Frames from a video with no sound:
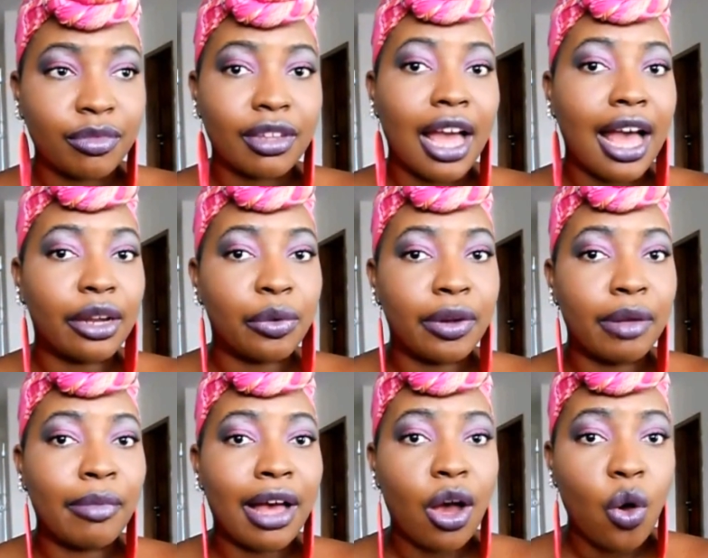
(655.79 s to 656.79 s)
I create
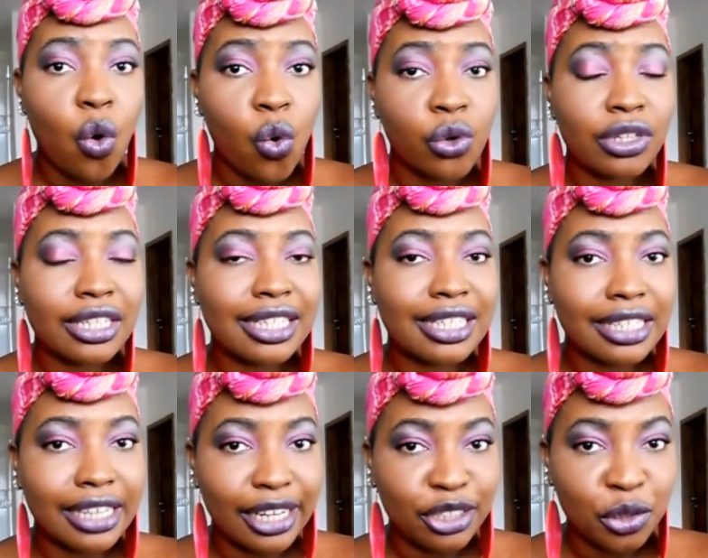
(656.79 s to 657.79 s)
my own
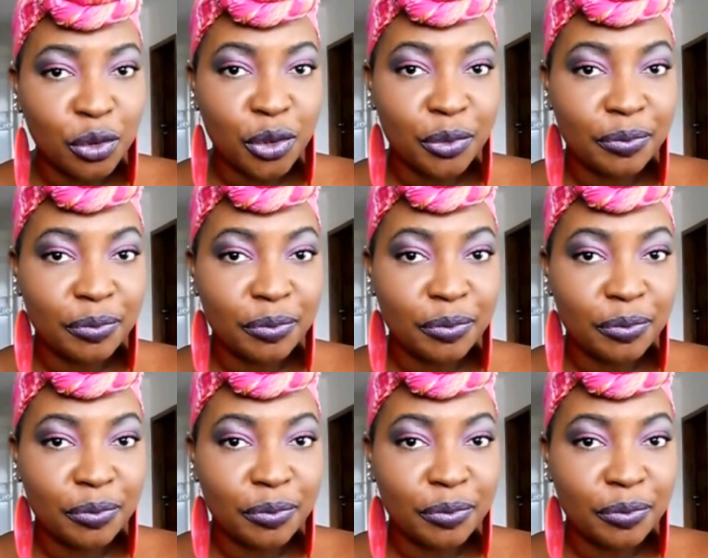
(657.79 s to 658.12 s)
schedule.